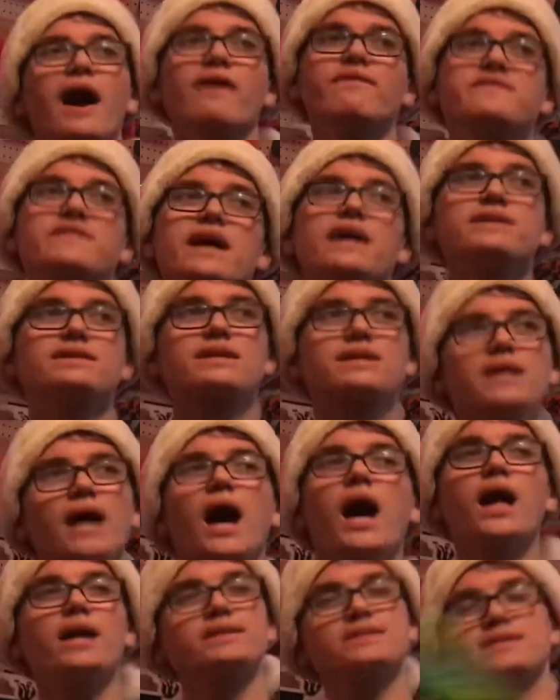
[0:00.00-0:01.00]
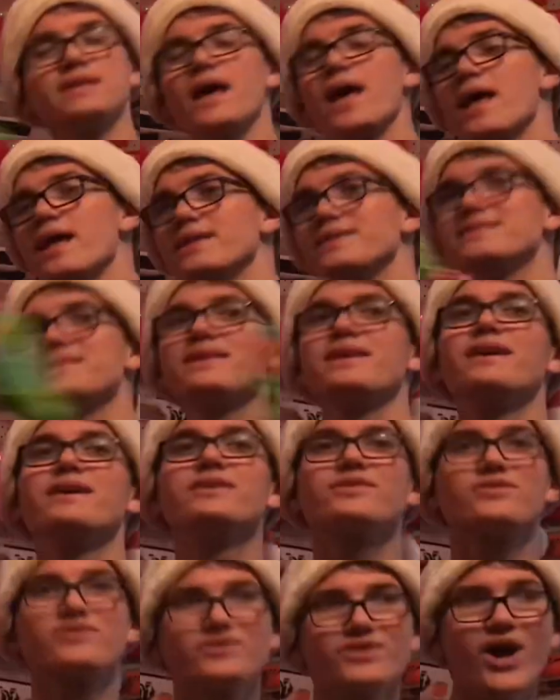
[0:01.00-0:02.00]
Days of Content.
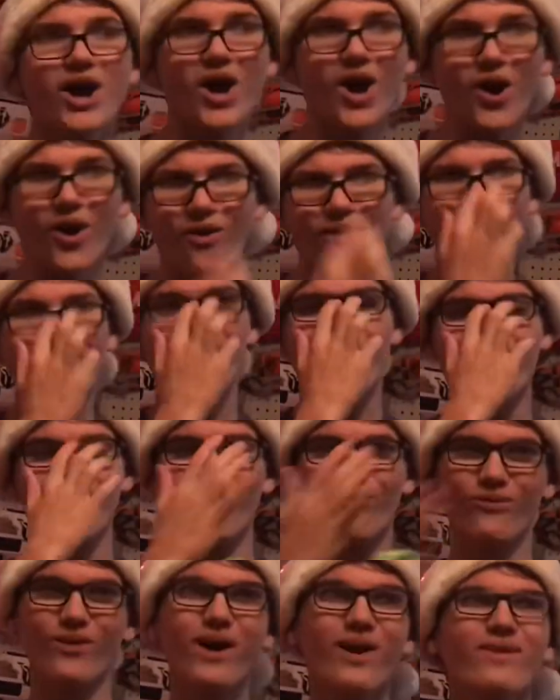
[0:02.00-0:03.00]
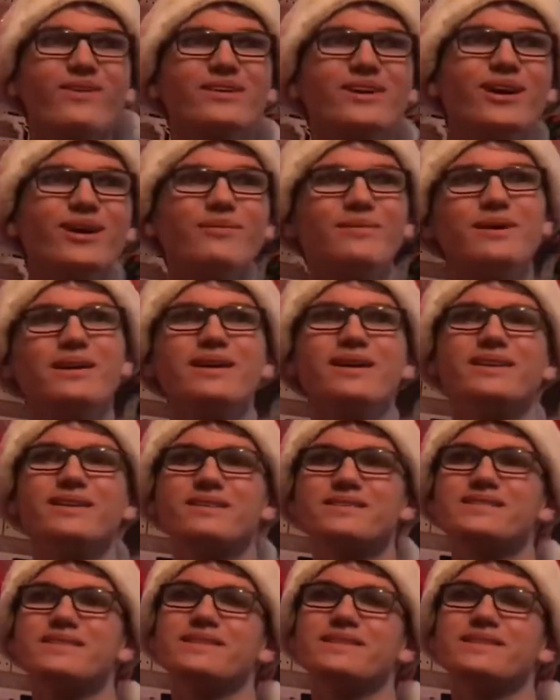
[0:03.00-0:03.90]
So, welcome to